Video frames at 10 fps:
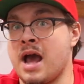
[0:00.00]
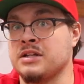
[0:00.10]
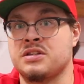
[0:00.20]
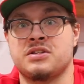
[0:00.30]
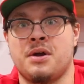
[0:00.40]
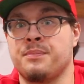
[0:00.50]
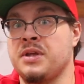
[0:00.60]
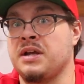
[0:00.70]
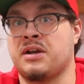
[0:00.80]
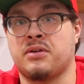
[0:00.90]

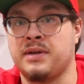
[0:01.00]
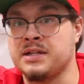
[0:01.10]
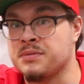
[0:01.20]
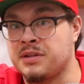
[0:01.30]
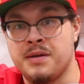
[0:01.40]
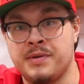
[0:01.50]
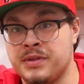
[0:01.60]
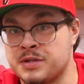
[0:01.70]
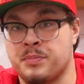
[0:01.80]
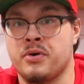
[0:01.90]
Something clicked with him in
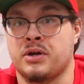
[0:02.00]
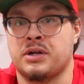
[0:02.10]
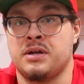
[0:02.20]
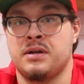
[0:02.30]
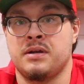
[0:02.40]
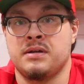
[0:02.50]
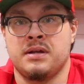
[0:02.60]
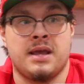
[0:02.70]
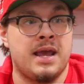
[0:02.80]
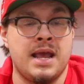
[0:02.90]
this book,
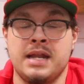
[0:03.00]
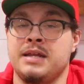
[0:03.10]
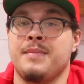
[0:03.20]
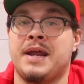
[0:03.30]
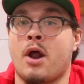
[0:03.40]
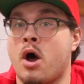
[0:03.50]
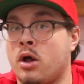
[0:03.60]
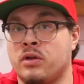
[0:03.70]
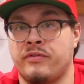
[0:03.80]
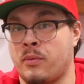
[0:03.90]
and he made
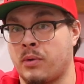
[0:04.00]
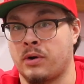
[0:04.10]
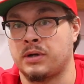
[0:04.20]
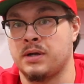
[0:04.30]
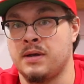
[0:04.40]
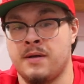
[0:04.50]
all of it work.